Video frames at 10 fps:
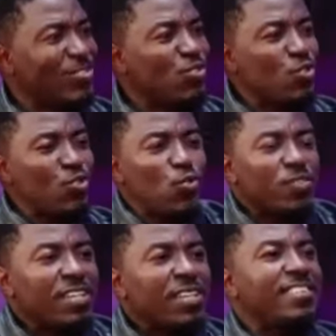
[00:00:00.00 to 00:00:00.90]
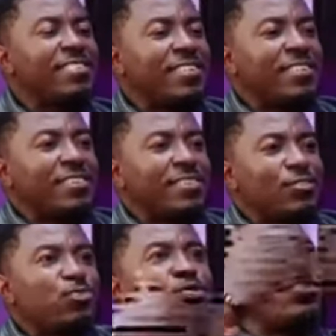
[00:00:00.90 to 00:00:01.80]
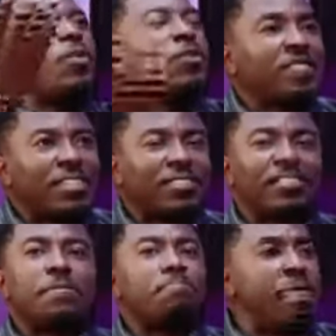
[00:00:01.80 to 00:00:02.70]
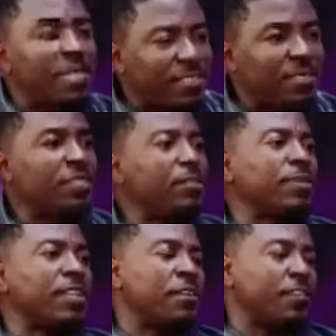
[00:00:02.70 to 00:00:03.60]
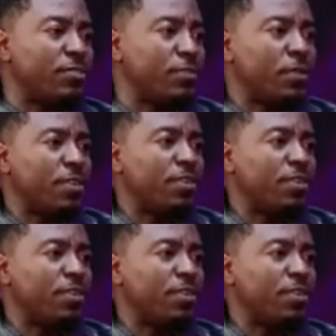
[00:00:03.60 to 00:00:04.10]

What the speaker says: So using it to God is the best thing you can ever do.